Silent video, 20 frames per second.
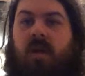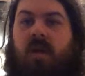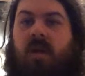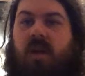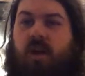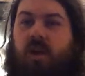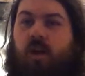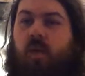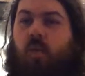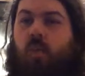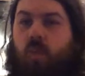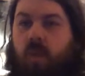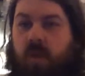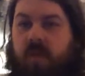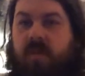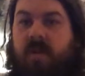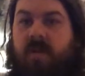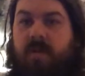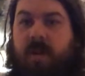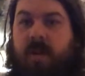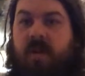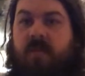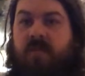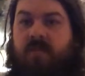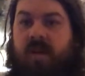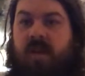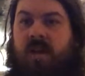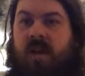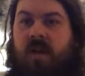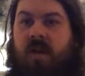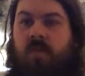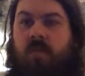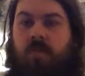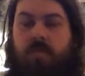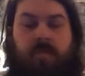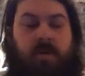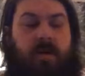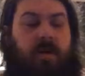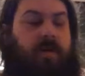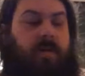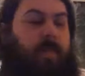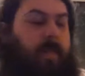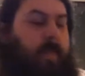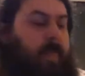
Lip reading: and I don't worry about it running out, but